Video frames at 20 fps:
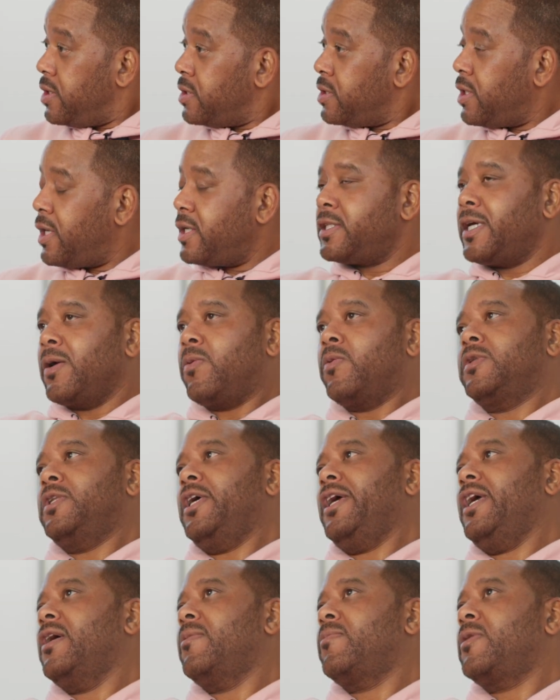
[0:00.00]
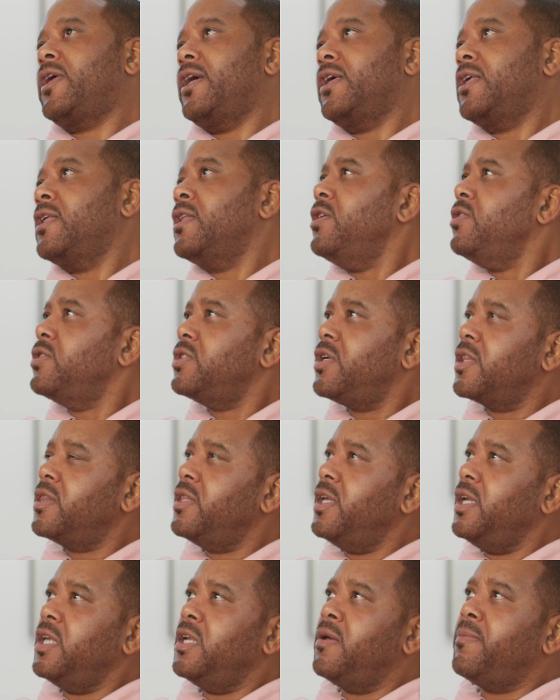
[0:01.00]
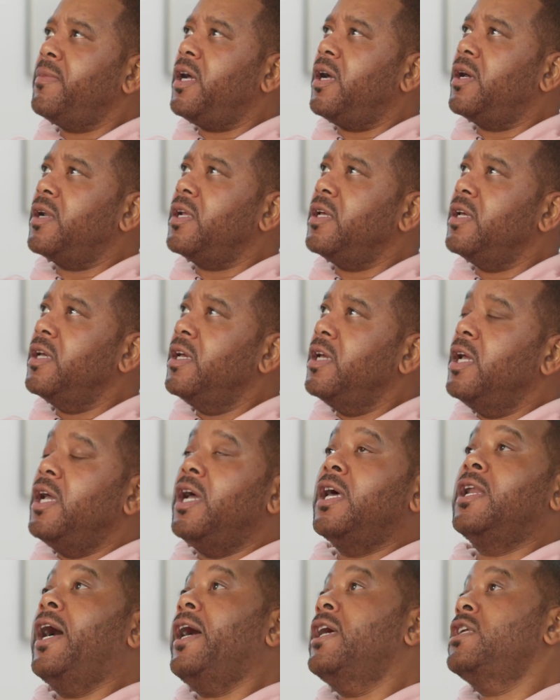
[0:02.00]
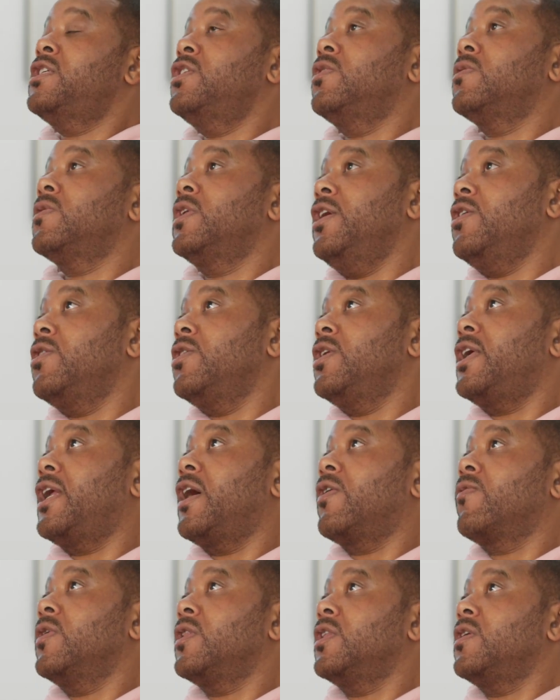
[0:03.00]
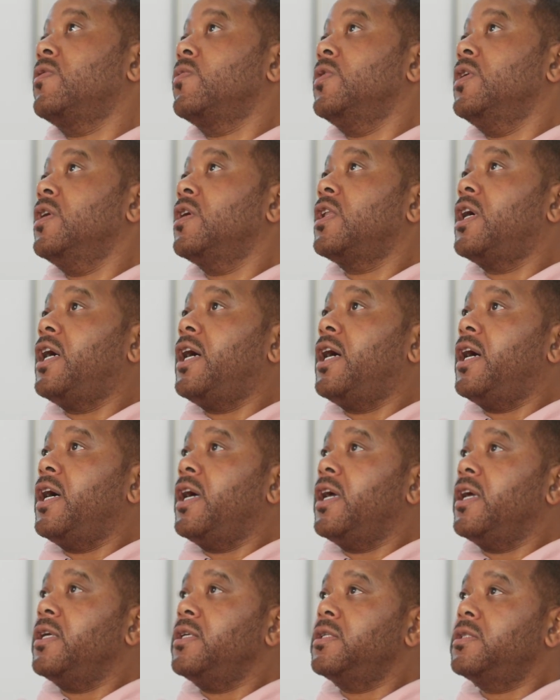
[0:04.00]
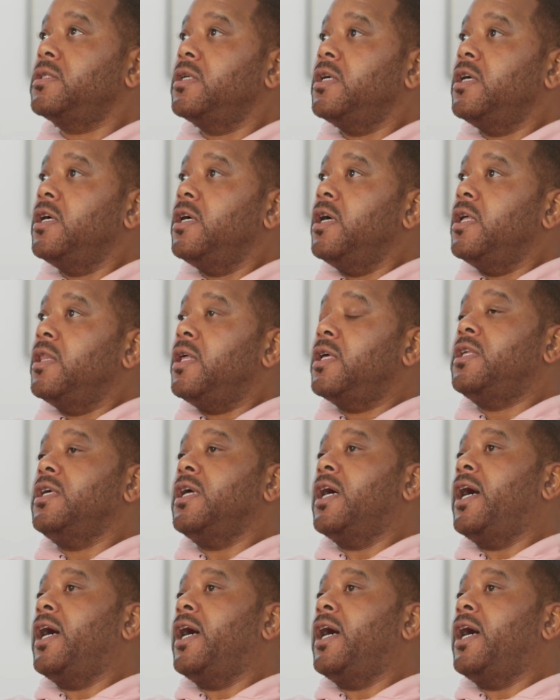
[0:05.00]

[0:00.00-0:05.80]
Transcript: So I was like, well, damn. And then you start thinking about it. And not until later did I really realize that the